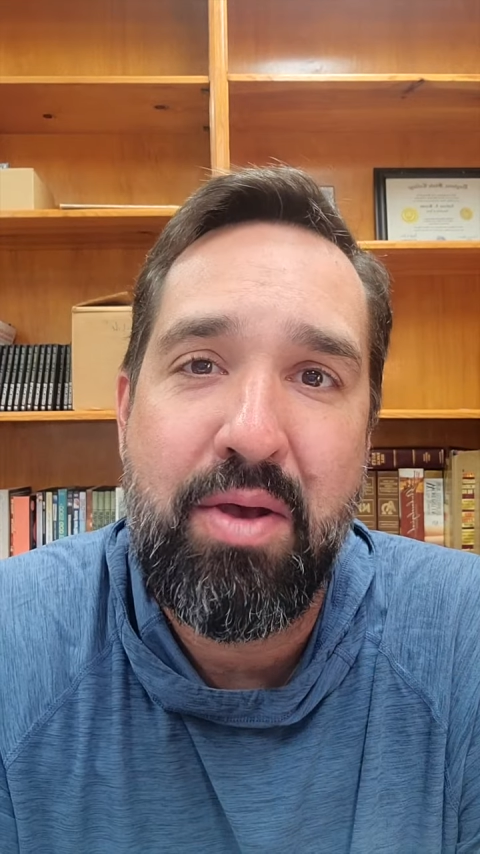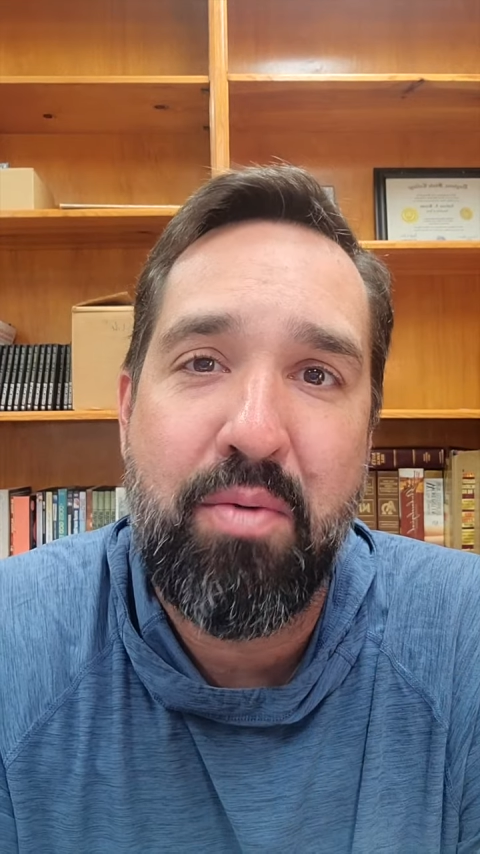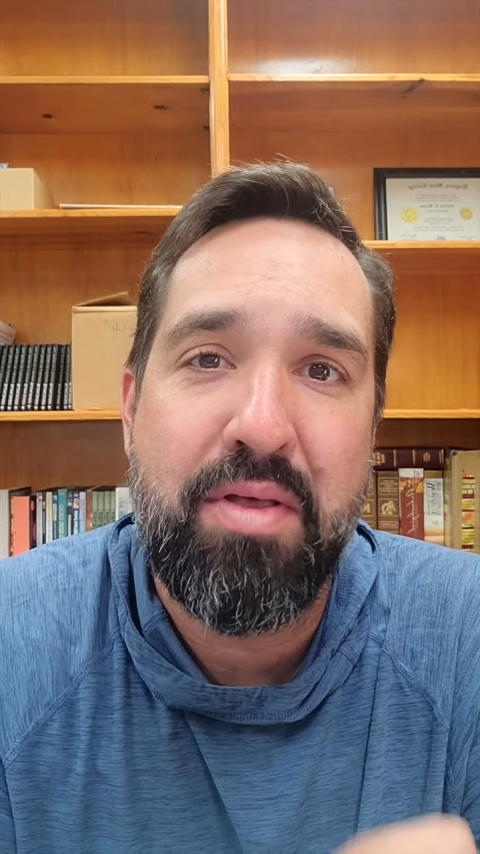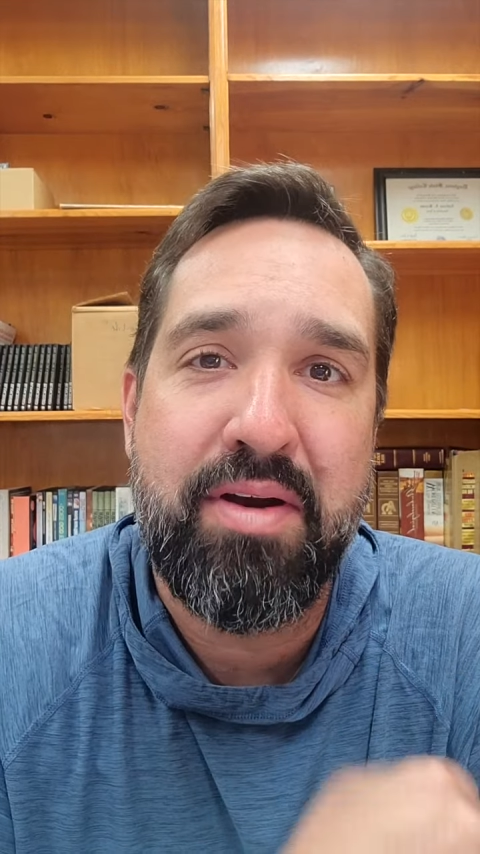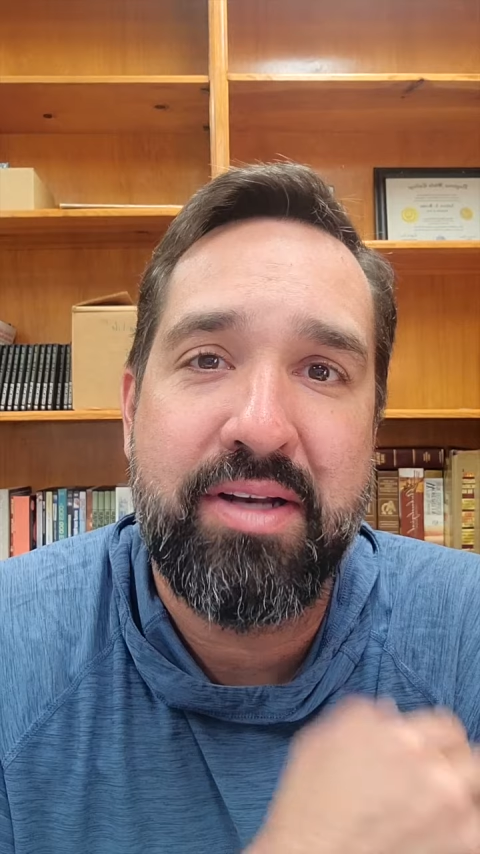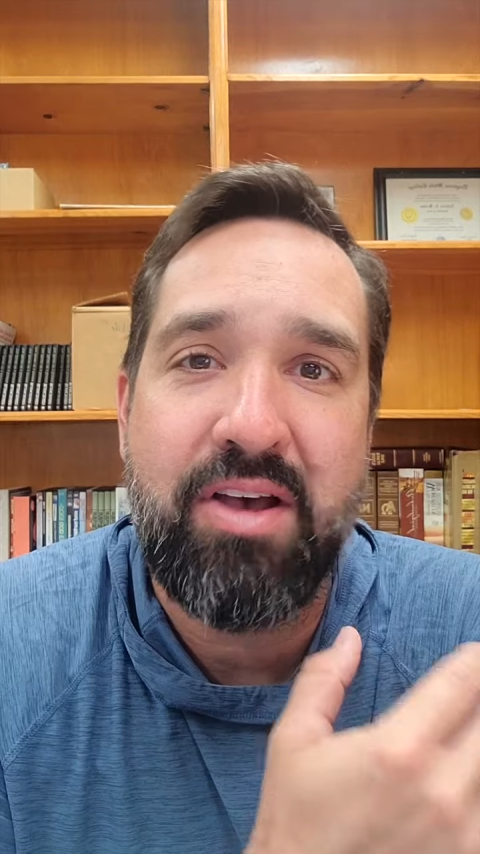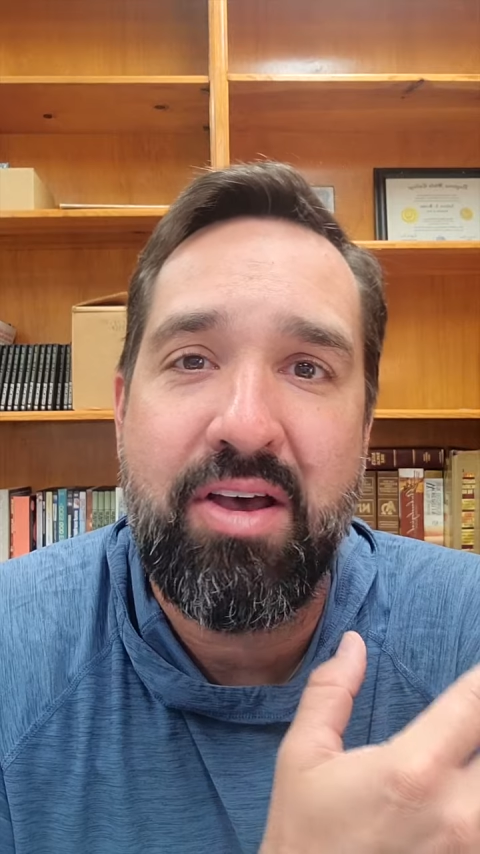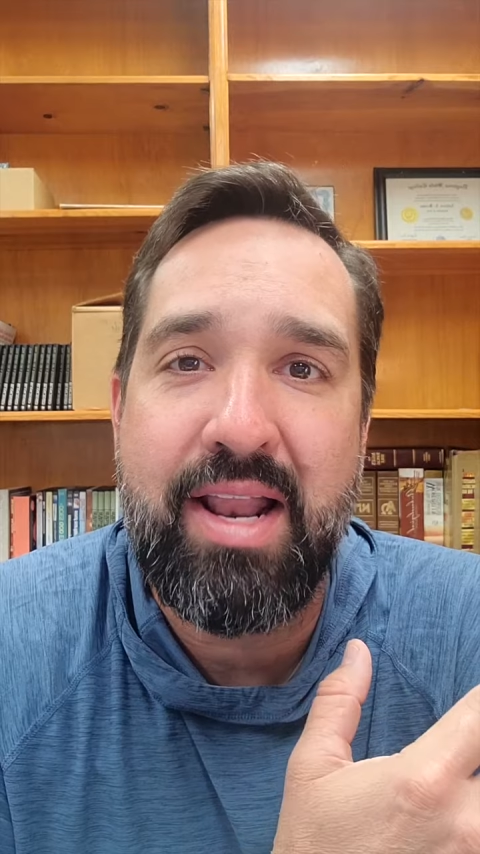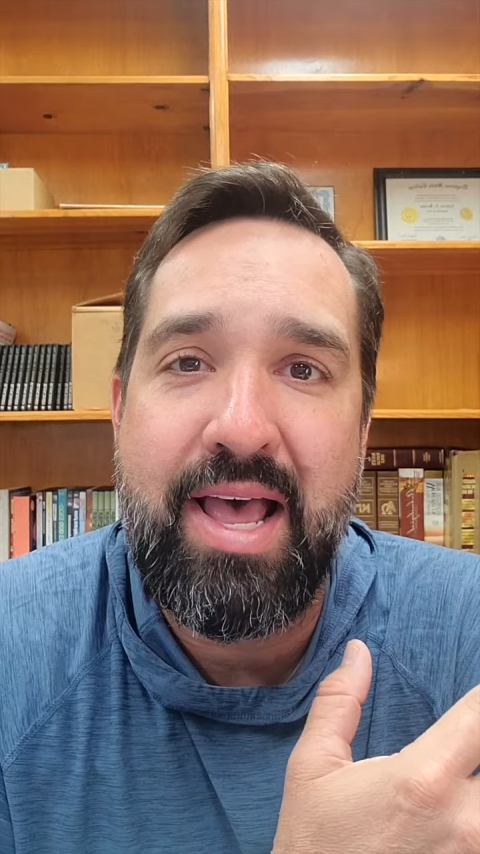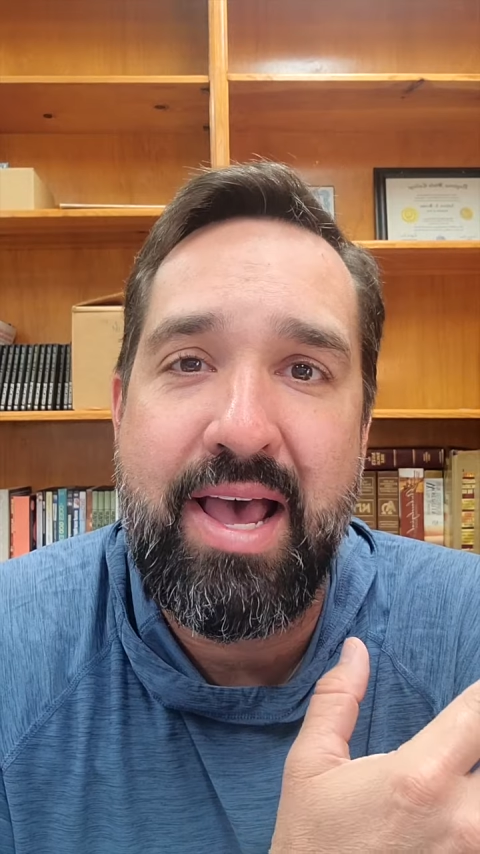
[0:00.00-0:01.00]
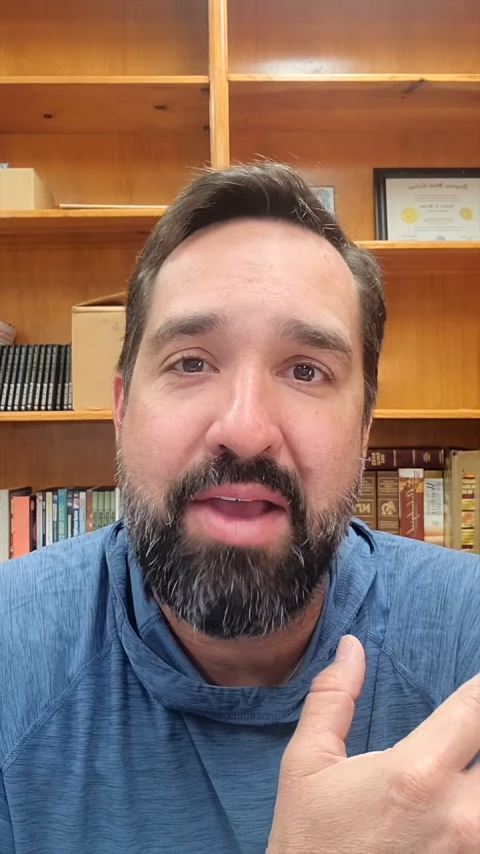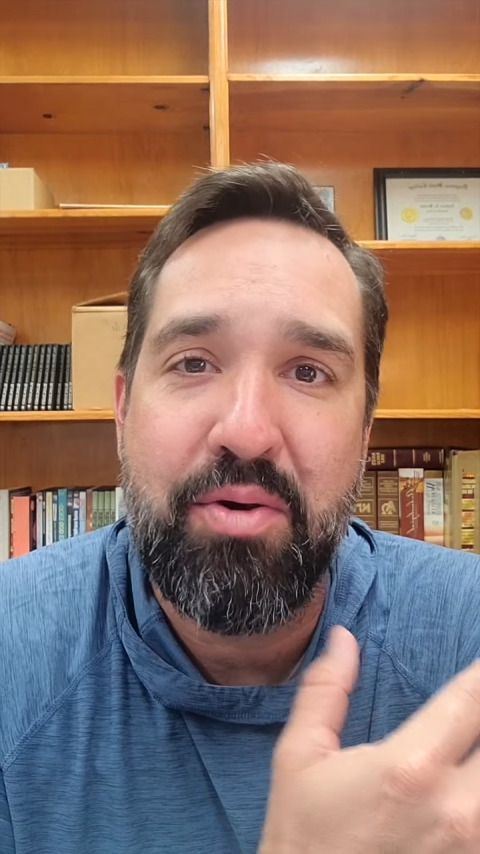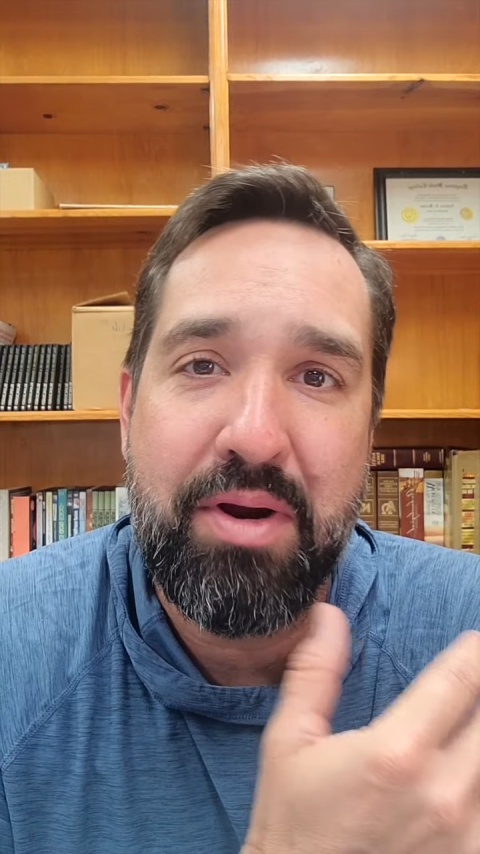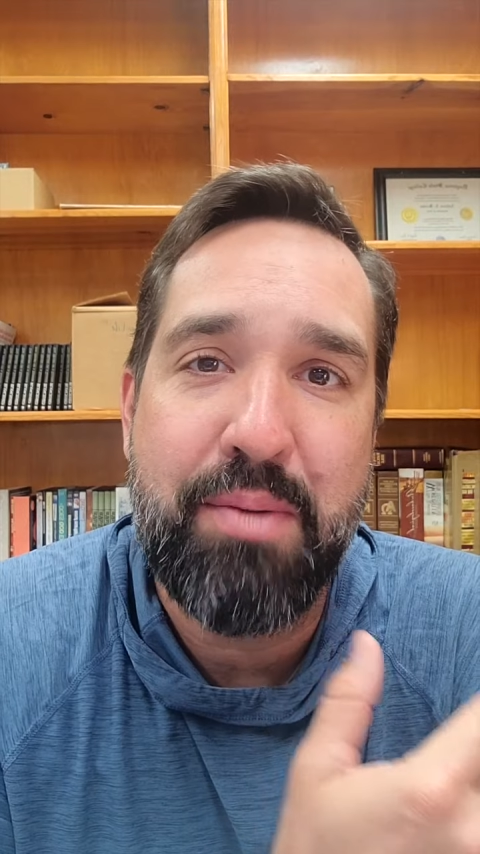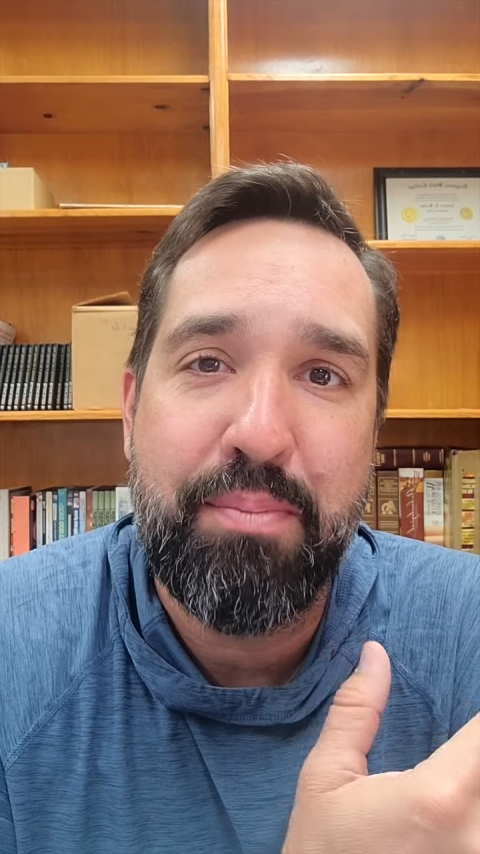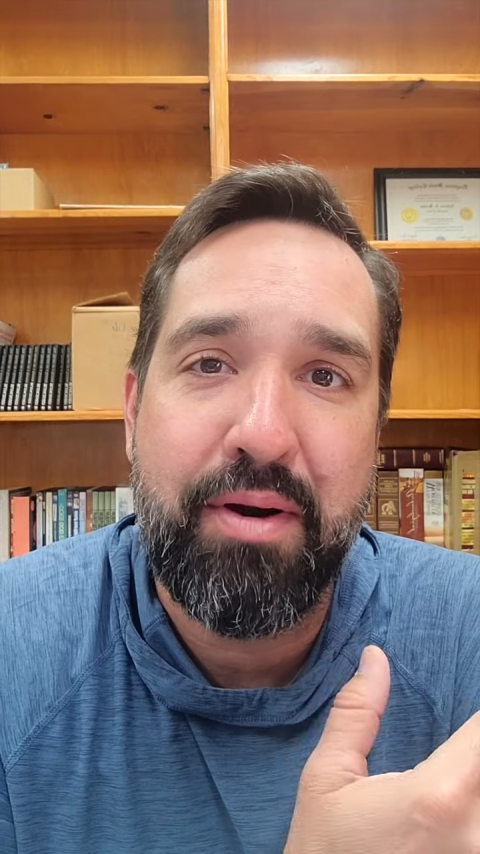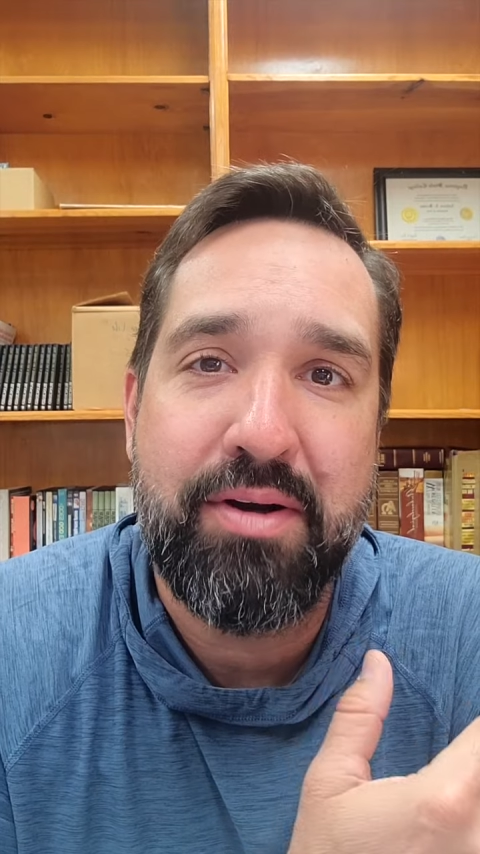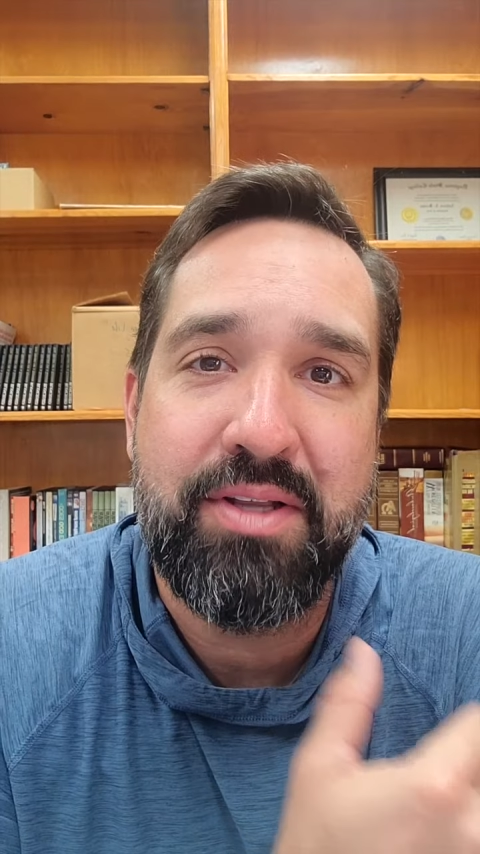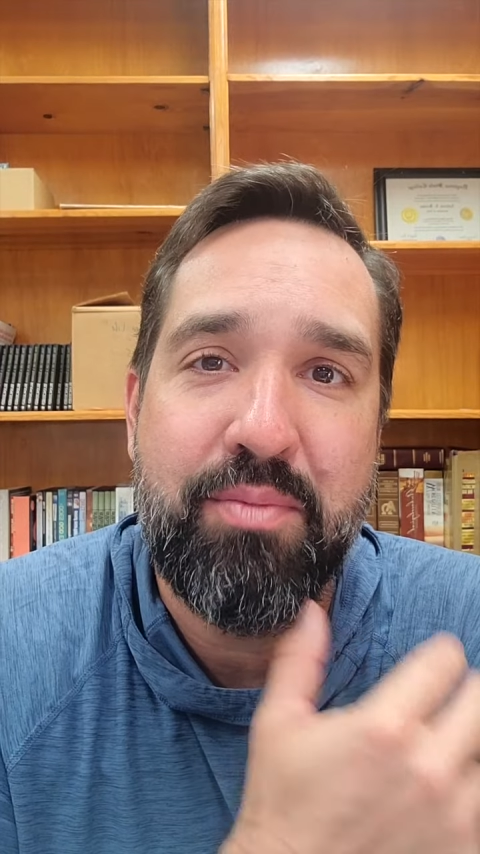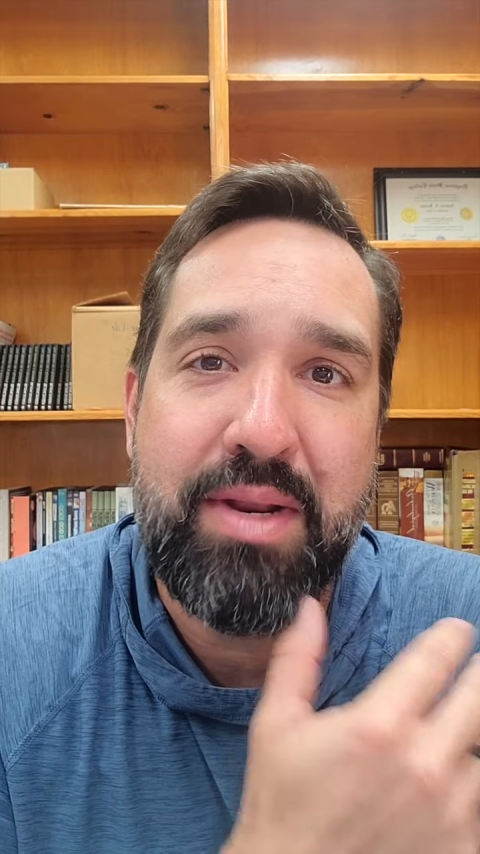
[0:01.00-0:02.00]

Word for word: whether it's online or in person.